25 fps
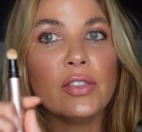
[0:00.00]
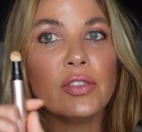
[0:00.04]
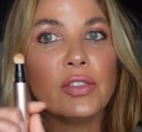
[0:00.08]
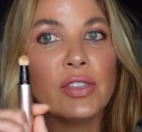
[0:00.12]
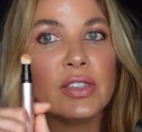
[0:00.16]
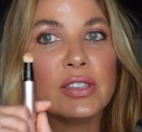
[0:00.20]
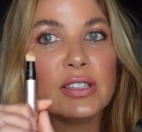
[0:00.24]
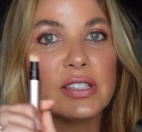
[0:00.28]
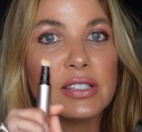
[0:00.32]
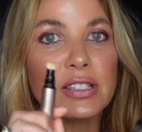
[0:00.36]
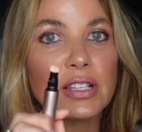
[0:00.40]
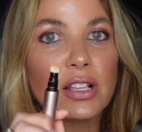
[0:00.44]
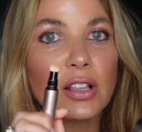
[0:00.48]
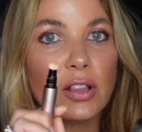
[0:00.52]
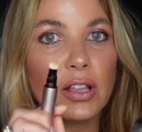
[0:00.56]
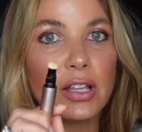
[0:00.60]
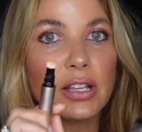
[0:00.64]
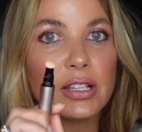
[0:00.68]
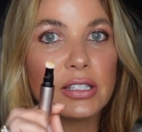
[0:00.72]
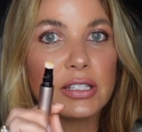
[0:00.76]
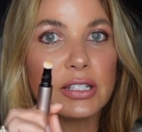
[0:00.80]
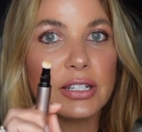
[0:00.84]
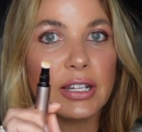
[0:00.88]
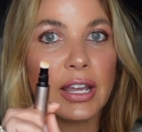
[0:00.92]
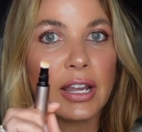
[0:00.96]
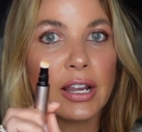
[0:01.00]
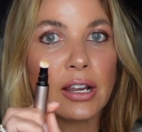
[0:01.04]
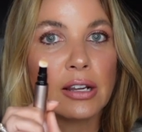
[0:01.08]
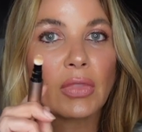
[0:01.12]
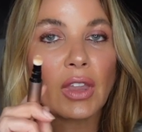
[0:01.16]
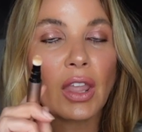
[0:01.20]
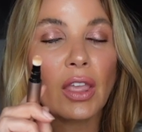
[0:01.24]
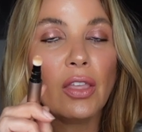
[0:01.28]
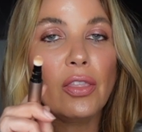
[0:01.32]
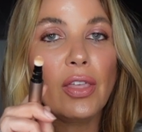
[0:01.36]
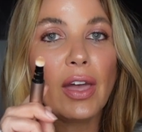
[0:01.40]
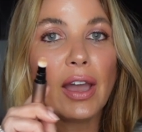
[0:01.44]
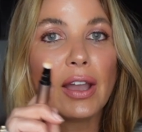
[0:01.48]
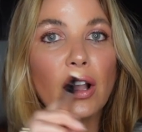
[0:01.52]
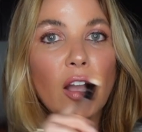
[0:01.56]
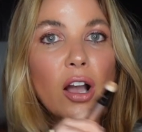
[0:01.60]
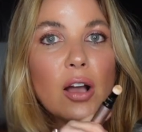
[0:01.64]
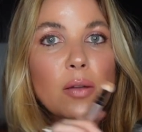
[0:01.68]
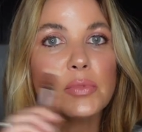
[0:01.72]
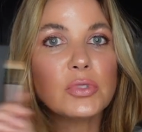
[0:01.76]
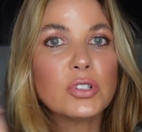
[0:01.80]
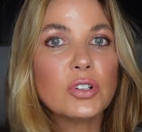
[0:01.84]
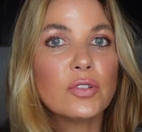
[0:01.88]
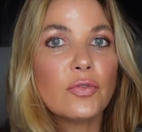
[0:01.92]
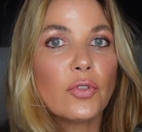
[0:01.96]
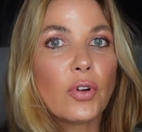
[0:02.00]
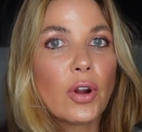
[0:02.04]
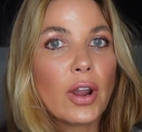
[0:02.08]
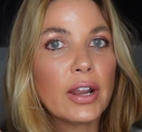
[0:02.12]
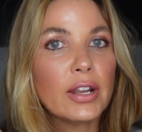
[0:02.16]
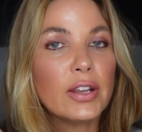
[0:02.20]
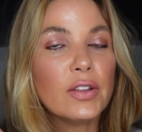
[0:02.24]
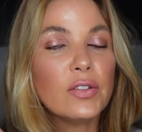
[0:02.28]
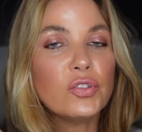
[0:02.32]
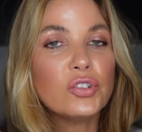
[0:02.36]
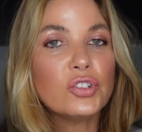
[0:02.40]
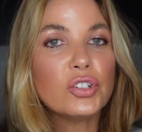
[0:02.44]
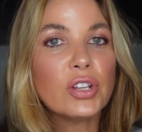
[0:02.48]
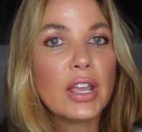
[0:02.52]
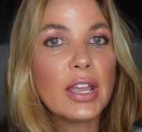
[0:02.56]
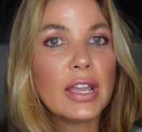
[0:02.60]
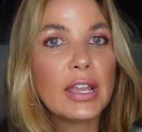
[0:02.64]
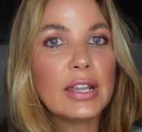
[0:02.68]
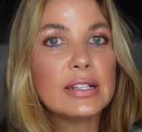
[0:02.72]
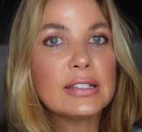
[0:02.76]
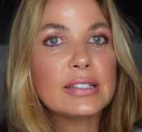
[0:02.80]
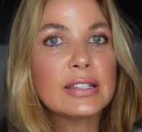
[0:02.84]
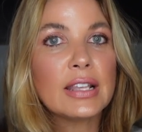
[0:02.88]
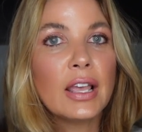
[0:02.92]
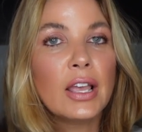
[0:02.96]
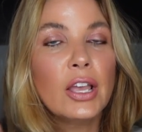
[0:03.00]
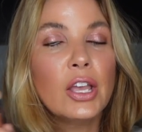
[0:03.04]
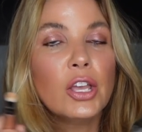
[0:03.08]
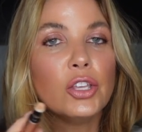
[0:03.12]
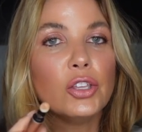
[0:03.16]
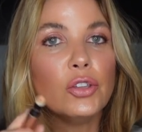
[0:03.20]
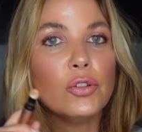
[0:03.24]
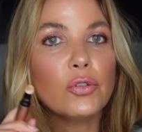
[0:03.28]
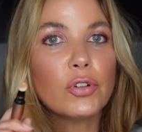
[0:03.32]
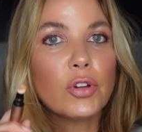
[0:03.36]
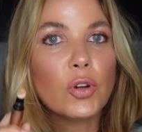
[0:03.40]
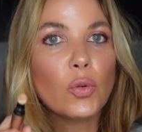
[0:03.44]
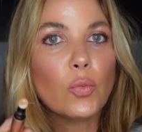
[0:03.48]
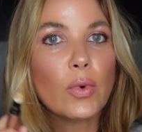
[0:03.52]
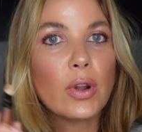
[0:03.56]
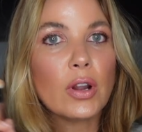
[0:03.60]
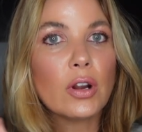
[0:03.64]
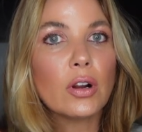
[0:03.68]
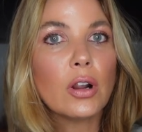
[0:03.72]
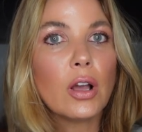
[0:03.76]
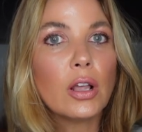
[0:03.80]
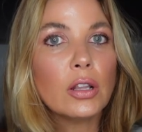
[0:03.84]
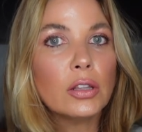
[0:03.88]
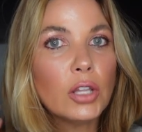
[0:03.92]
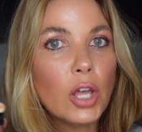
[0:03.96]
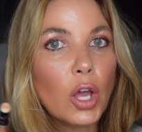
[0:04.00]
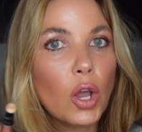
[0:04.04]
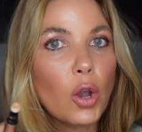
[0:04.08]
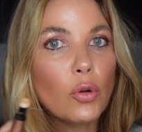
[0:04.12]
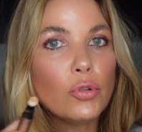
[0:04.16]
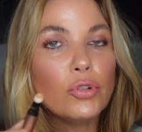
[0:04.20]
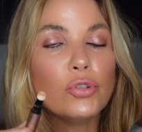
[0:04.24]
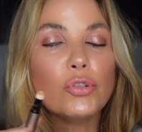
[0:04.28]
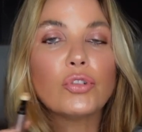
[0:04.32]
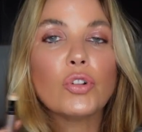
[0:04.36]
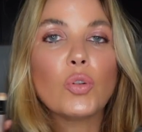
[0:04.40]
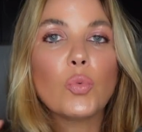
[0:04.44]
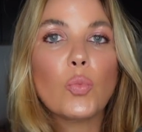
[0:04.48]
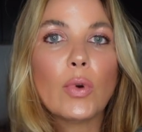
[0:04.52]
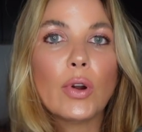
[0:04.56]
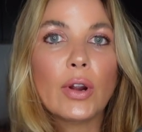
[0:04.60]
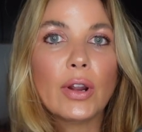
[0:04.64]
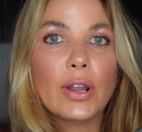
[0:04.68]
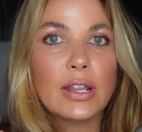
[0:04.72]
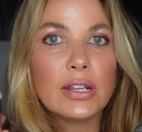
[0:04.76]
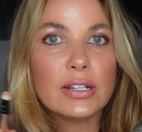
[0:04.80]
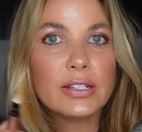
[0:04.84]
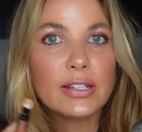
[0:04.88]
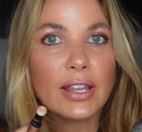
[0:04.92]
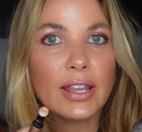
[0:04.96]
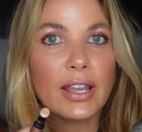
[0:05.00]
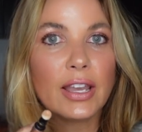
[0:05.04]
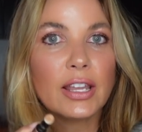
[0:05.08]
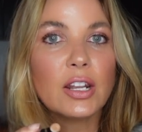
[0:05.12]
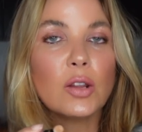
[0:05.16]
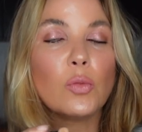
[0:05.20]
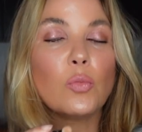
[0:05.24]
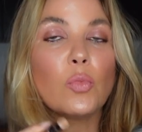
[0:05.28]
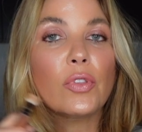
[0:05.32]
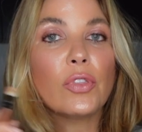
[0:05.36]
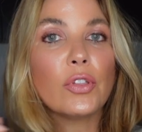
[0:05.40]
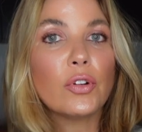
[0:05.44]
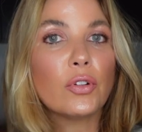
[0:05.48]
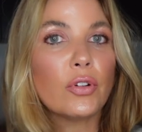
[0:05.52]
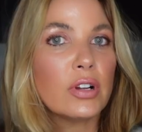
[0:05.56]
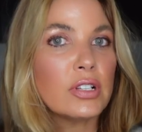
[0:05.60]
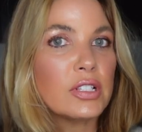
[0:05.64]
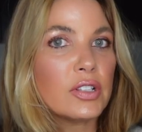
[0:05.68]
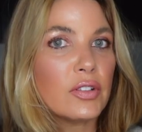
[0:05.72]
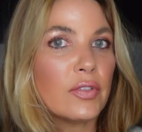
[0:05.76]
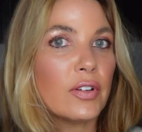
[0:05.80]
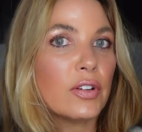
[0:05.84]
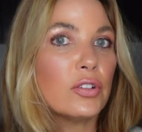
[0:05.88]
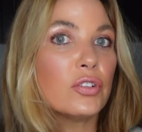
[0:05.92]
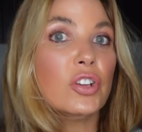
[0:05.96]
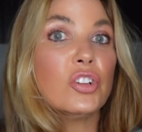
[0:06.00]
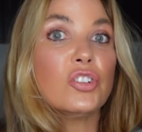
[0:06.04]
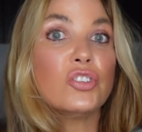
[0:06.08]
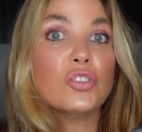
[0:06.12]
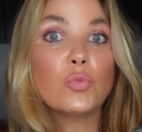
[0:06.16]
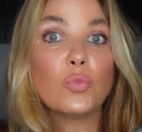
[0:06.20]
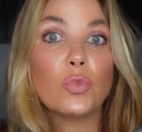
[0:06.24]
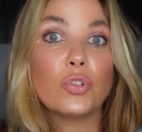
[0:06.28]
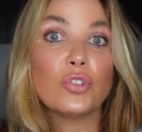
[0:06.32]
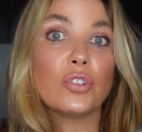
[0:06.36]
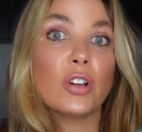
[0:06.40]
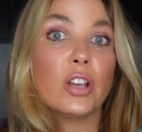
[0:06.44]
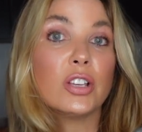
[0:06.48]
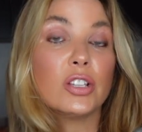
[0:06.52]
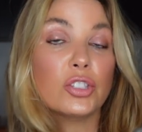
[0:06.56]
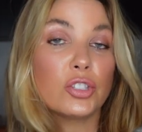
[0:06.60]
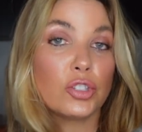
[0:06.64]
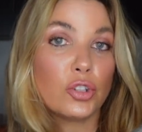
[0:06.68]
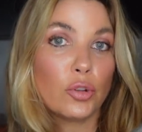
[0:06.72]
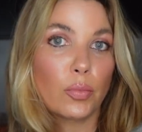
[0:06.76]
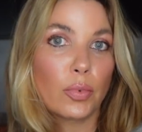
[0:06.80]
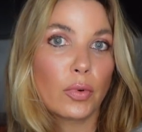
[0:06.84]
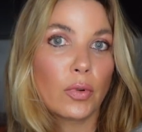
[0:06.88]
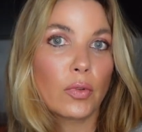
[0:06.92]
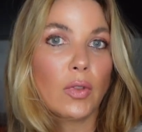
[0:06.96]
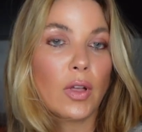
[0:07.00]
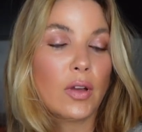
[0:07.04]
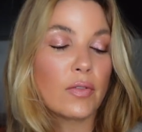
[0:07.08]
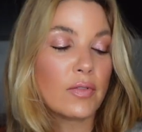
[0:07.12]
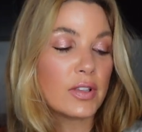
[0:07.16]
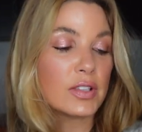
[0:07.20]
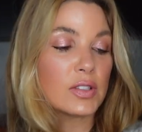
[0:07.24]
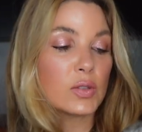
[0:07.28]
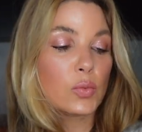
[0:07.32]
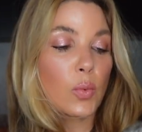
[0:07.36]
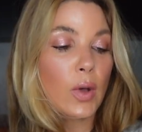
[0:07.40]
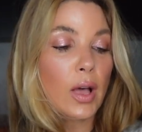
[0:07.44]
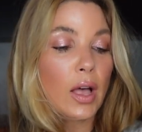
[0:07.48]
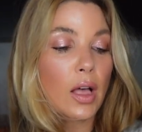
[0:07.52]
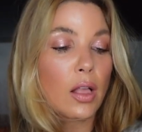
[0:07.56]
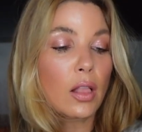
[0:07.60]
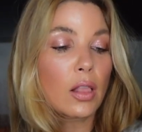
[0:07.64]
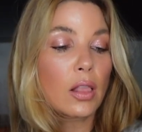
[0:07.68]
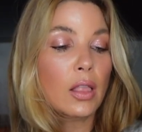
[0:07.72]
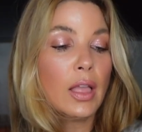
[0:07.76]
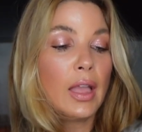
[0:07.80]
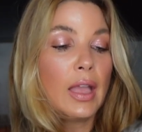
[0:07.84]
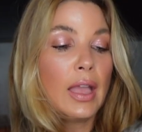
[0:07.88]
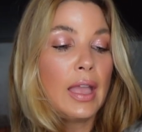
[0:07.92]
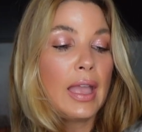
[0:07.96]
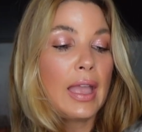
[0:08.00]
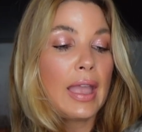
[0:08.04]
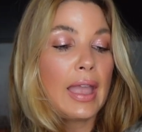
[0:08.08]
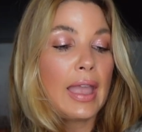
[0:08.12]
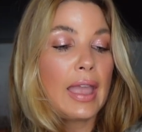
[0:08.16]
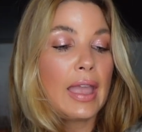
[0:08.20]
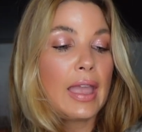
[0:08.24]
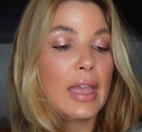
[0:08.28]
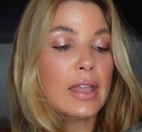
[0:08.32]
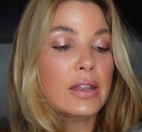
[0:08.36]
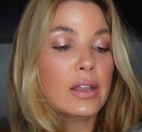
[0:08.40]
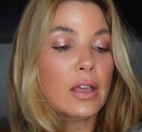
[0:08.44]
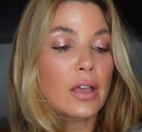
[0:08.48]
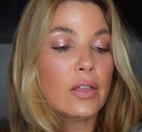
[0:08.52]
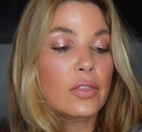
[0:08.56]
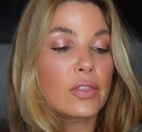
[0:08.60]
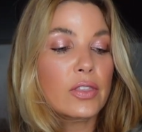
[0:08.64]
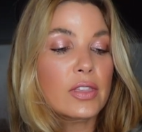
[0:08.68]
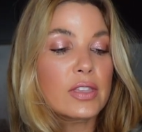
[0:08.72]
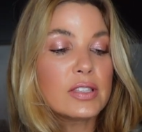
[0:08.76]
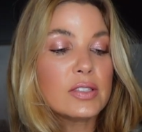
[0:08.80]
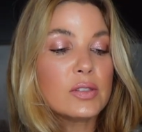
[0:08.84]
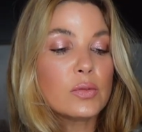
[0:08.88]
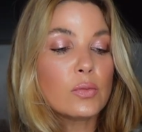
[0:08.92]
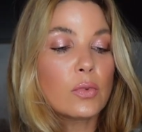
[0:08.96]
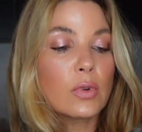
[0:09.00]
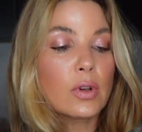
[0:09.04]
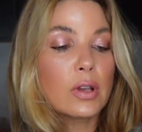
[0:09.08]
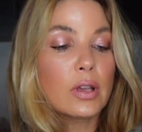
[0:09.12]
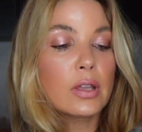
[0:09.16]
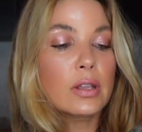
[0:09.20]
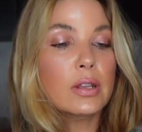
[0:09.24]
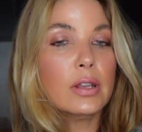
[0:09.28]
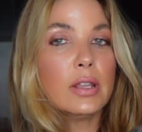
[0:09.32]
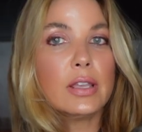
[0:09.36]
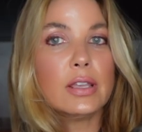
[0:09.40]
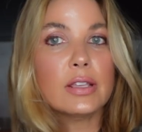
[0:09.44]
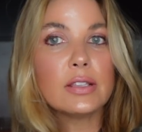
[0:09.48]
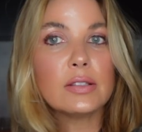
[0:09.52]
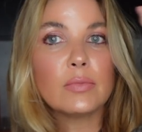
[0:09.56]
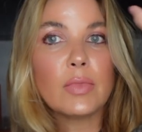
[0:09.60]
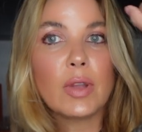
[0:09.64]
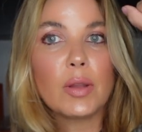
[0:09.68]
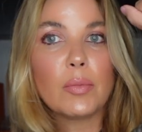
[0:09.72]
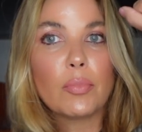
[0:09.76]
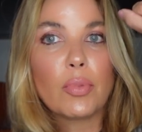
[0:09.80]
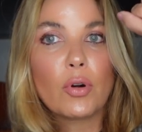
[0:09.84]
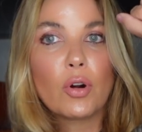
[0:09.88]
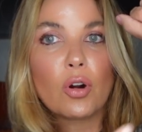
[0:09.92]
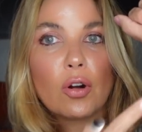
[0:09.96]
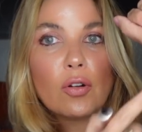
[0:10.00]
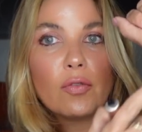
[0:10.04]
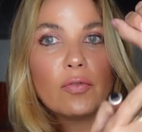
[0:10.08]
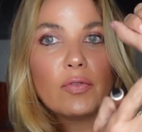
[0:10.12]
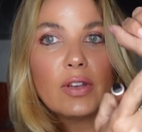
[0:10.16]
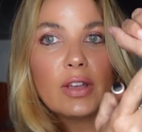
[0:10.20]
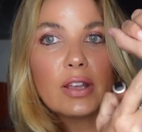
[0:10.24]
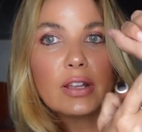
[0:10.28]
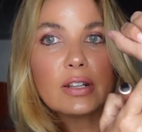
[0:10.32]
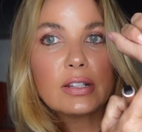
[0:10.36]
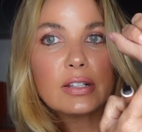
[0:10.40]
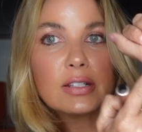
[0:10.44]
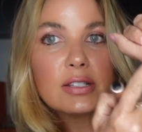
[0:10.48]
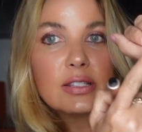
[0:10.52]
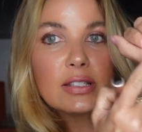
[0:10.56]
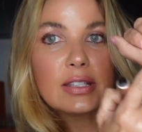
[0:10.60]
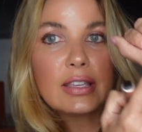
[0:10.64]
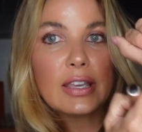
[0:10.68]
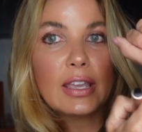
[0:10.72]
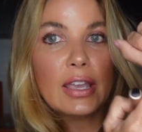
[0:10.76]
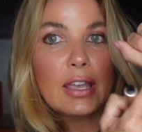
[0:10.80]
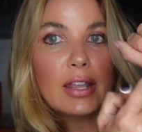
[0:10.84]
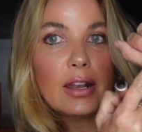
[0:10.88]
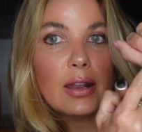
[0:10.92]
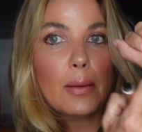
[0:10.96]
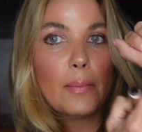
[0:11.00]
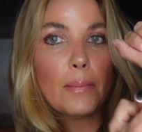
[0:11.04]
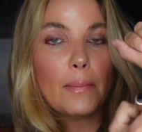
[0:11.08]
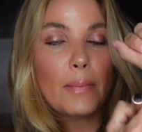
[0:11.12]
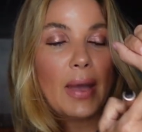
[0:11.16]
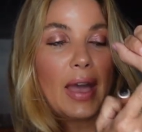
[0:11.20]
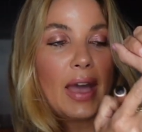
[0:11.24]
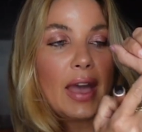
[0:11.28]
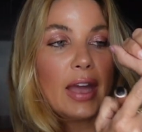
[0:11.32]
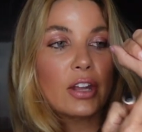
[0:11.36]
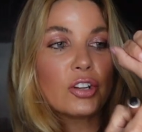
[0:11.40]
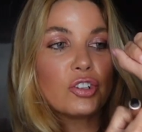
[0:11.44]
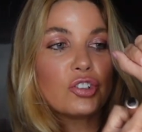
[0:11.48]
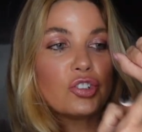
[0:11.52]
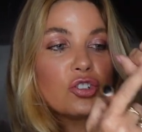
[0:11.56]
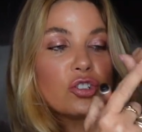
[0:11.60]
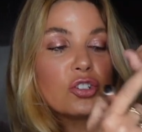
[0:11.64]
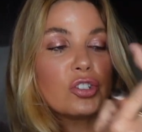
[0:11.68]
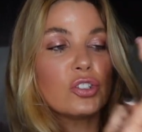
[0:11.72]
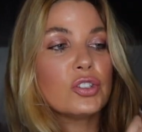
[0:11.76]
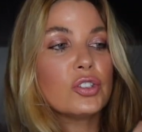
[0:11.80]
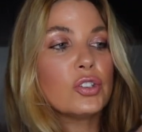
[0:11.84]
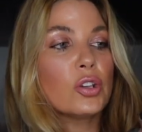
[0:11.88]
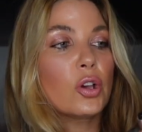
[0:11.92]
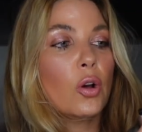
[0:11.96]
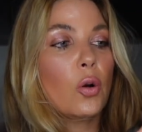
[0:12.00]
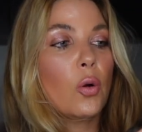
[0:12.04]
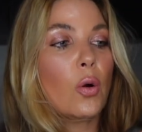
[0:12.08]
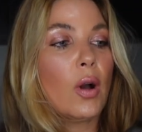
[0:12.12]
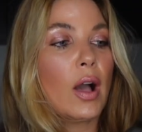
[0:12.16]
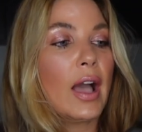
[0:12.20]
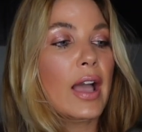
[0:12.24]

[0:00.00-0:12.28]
This is a click stick that comes in a variety of shades. You can wear it alone, you can wear it in tandem with a Gressa foundation, which I super love as well. And this one is my perfect skin match. So